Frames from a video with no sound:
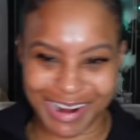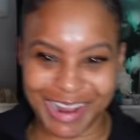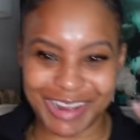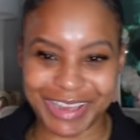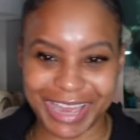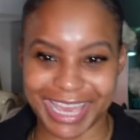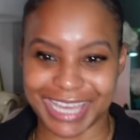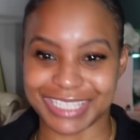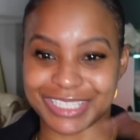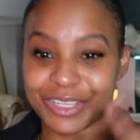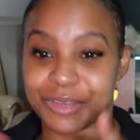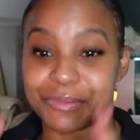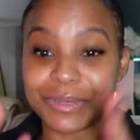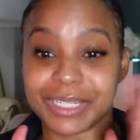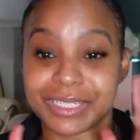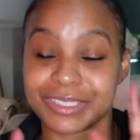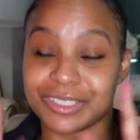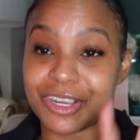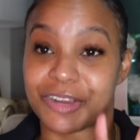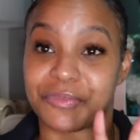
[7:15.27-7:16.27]
Okay, so I'm
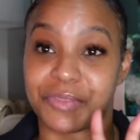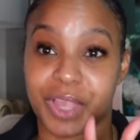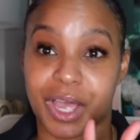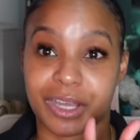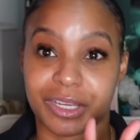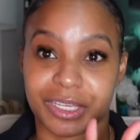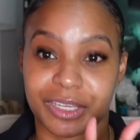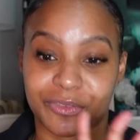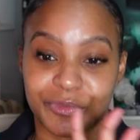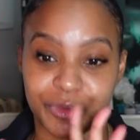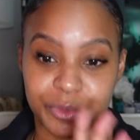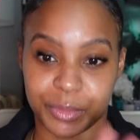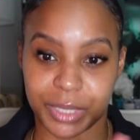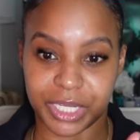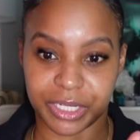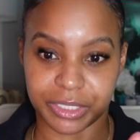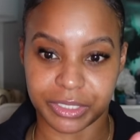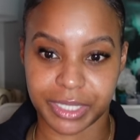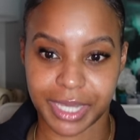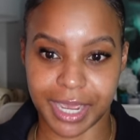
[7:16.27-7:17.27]
gonna start vlogging from
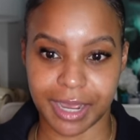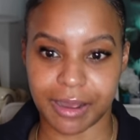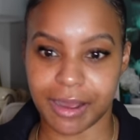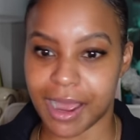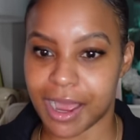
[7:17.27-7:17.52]
here now.